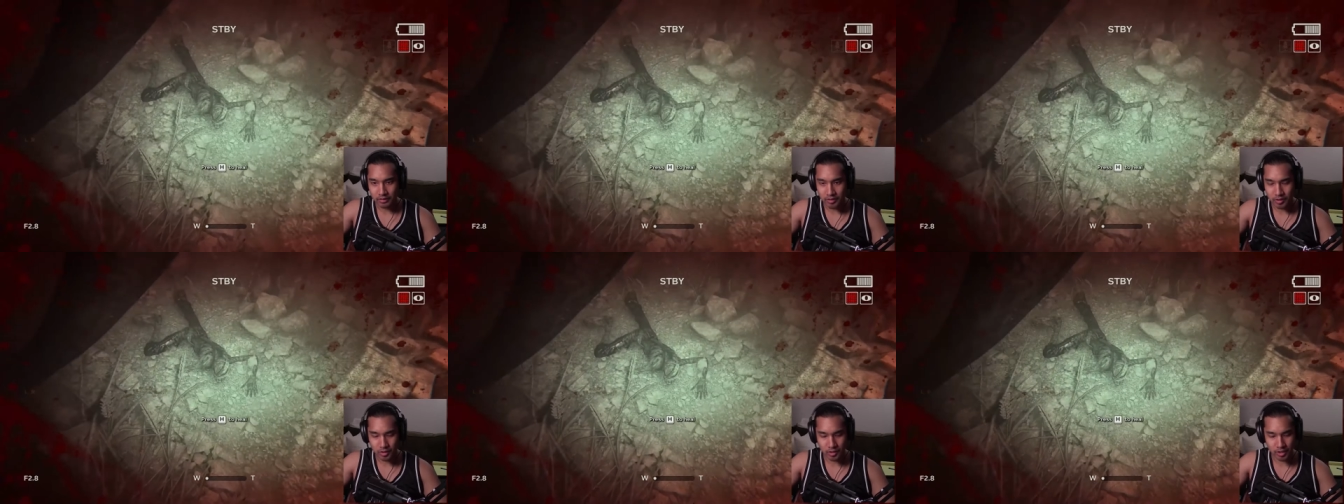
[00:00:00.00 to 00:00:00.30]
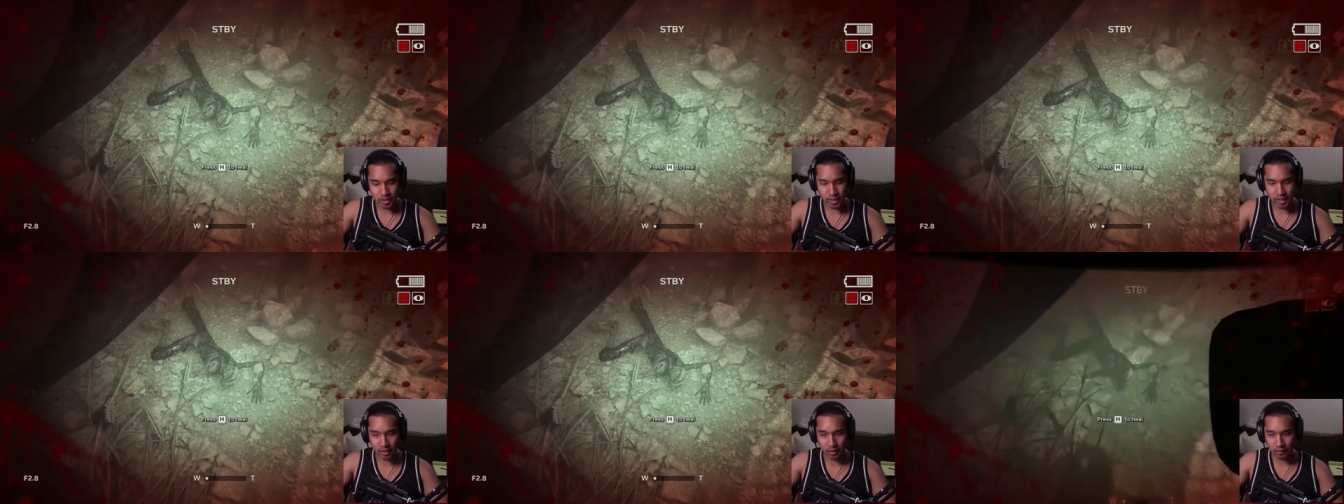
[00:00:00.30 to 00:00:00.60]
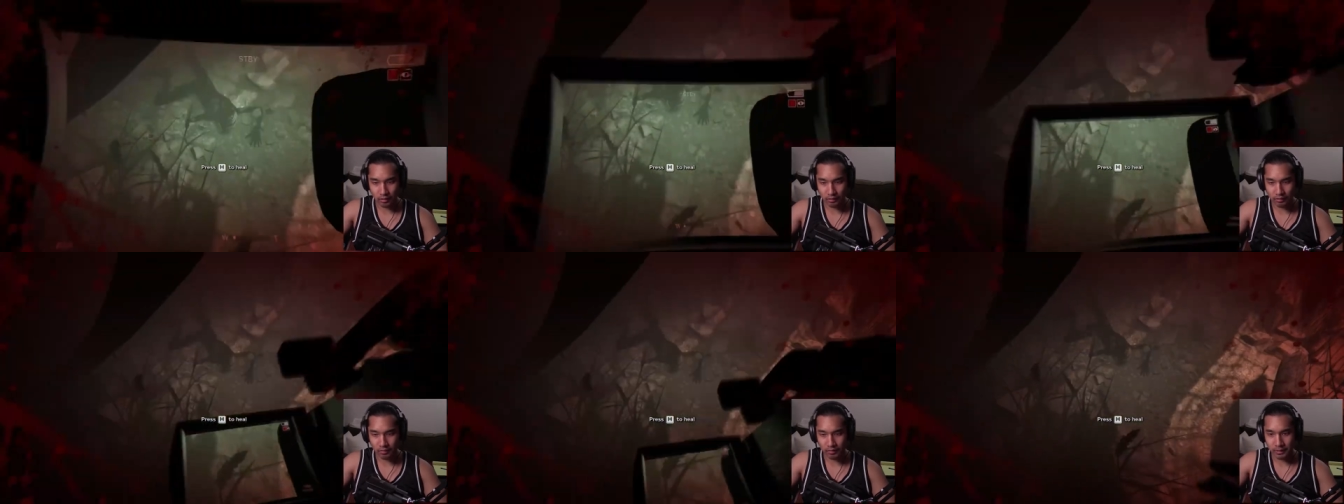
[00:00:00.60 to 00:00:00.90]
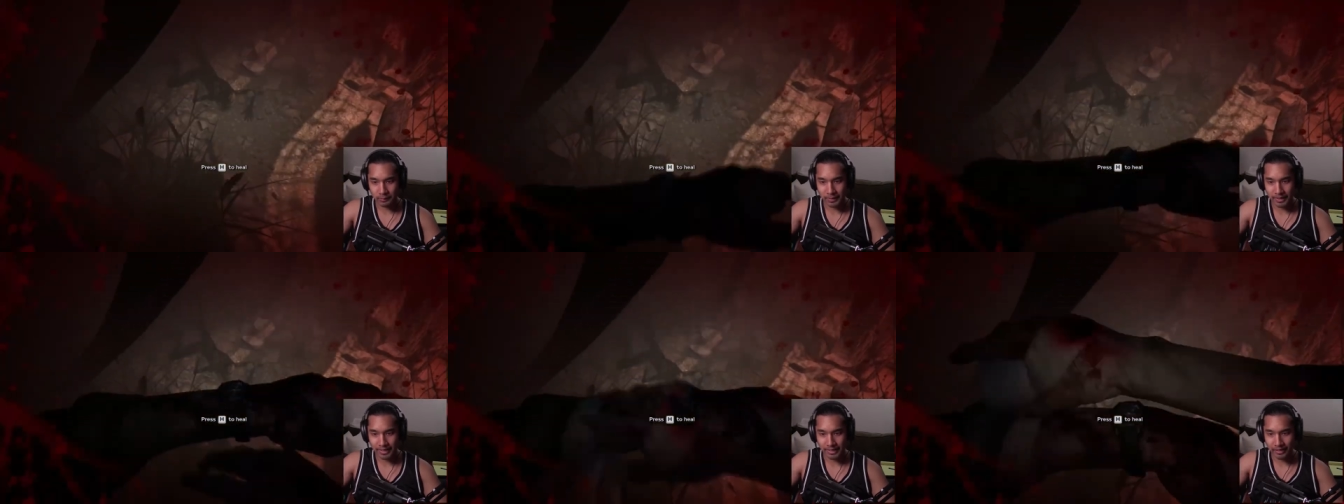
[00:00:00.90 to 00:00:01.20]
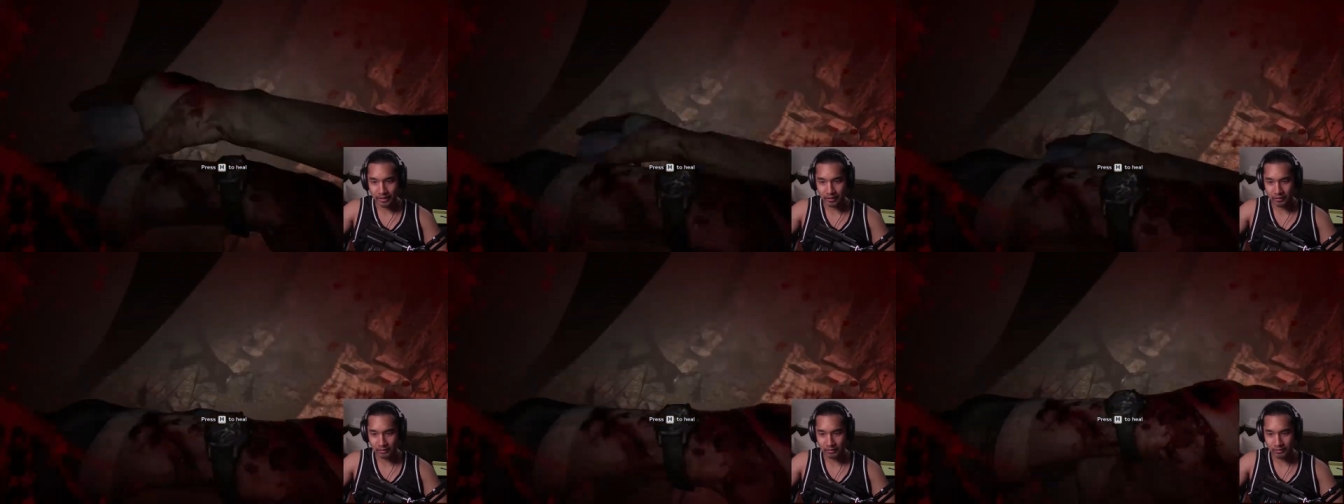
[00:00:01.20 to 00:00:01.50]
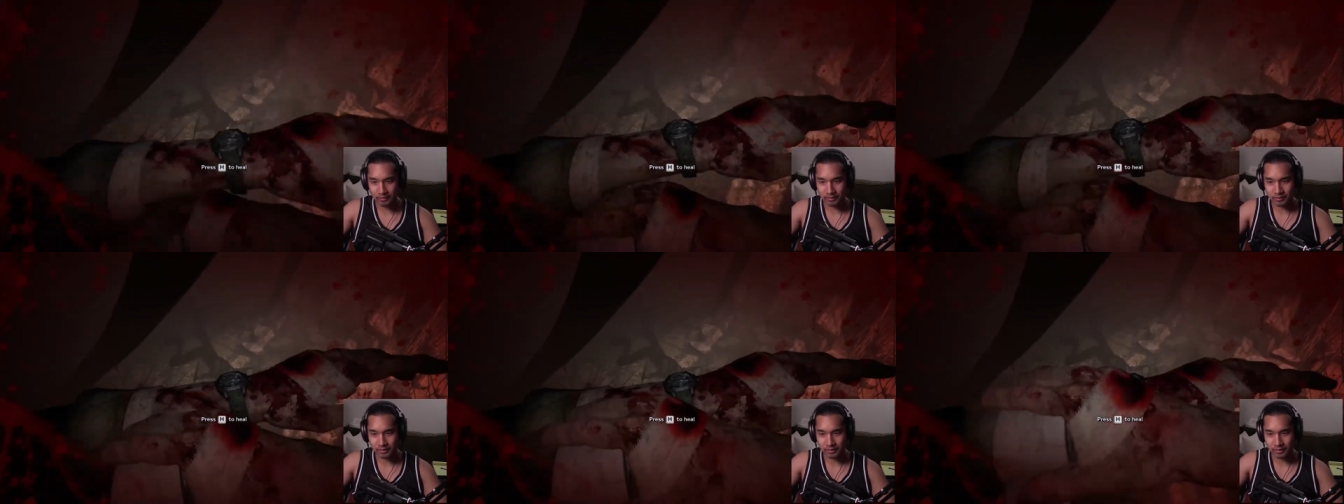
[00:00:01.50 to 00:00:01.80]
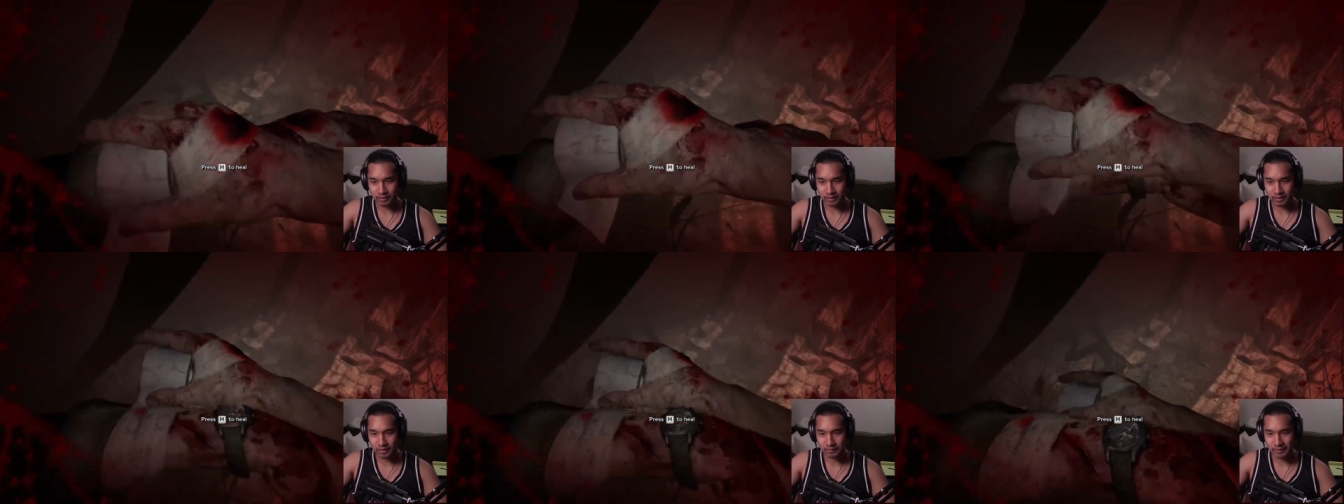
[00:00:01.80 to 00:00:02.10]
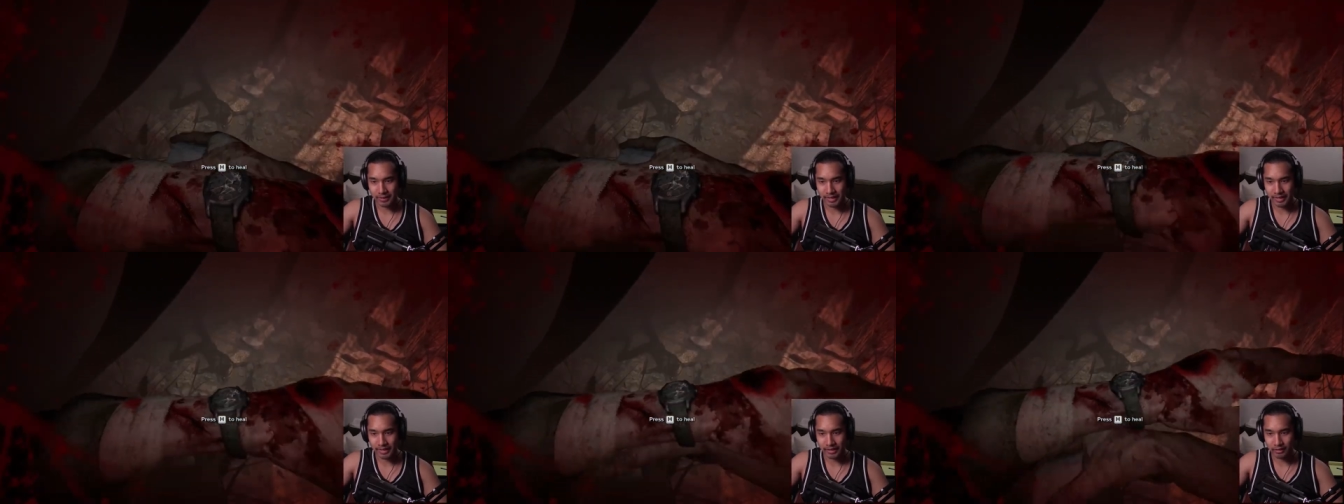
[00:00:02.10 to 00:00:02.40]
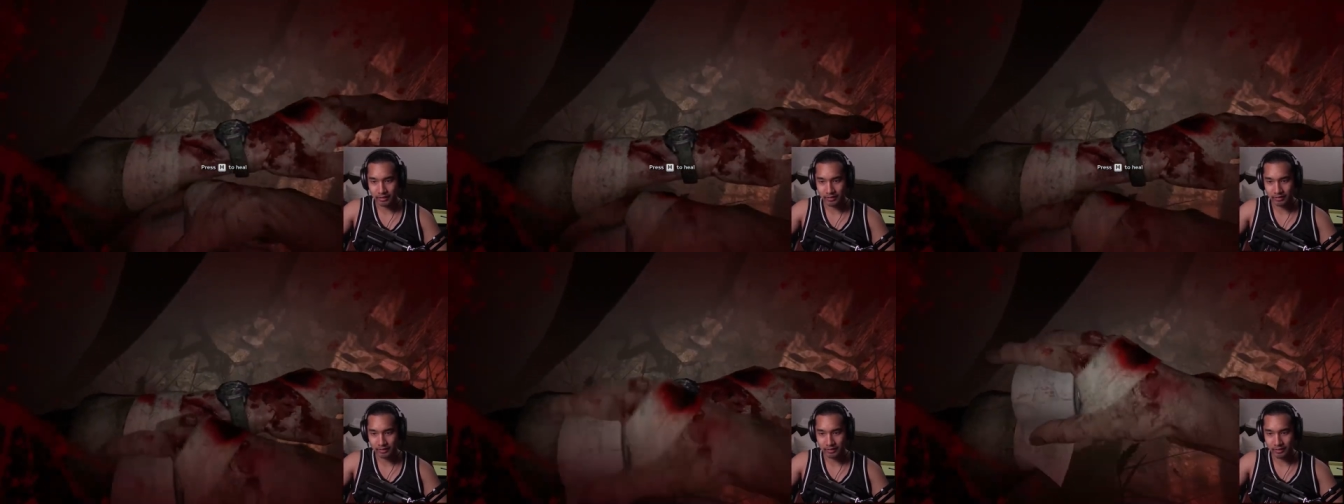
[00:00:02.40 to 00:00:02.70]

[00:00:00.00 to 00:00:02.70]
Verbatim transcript: Chill. Let me heal. Let me heal.